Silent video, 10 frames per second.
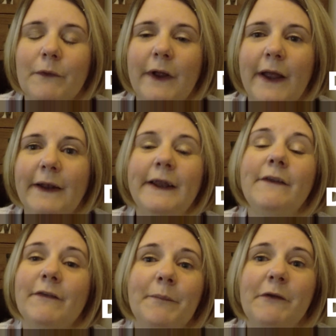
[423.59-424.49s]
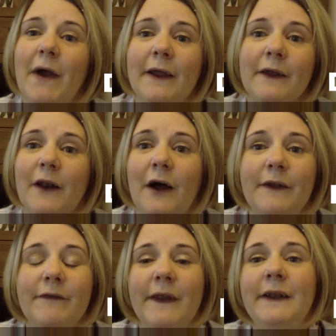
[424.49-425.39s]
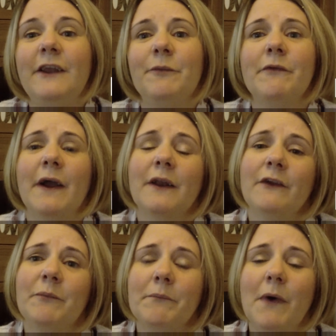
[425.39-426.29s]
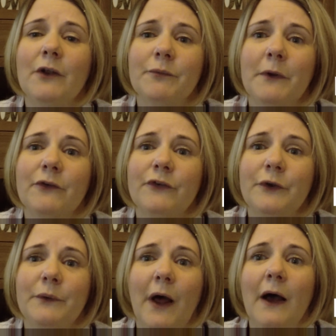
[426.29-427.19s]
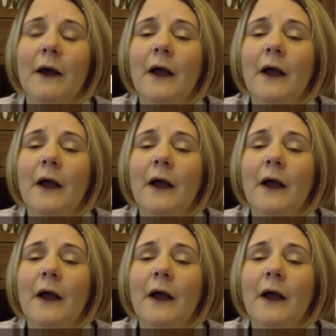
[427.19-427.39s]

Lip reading: it needs to be recognised. It needs to be recognised much sooner.